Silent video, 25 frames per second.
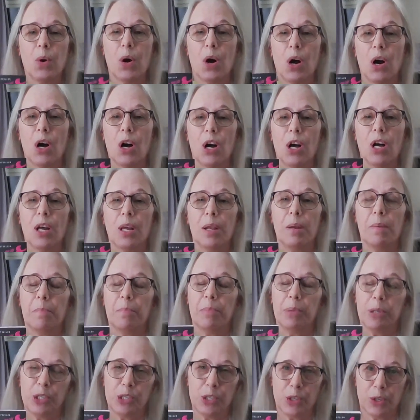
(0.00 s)
on
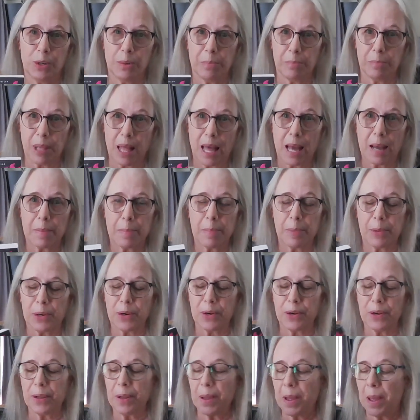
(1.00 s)
Butcher and
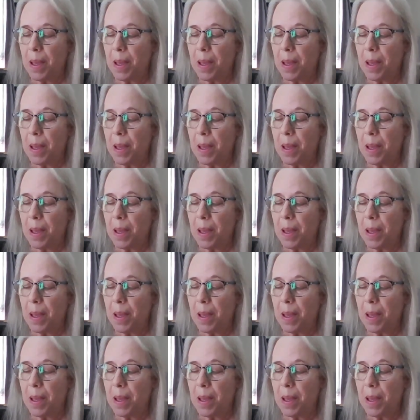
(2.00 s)
Blackbird.